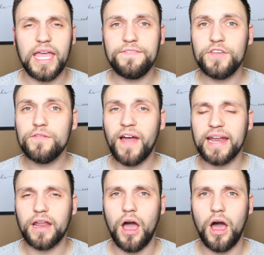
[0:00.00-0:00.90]
If you've
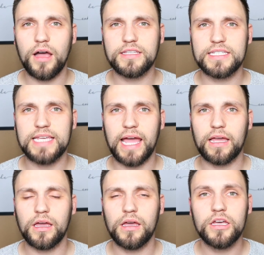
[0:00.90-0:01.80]
had a heart
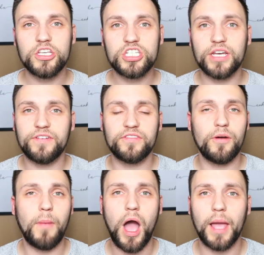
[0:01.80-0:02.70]
attack, suffer
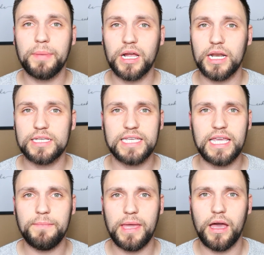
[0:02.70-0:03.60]
from
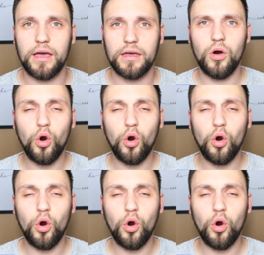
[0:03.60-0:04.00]
hyperglycemia,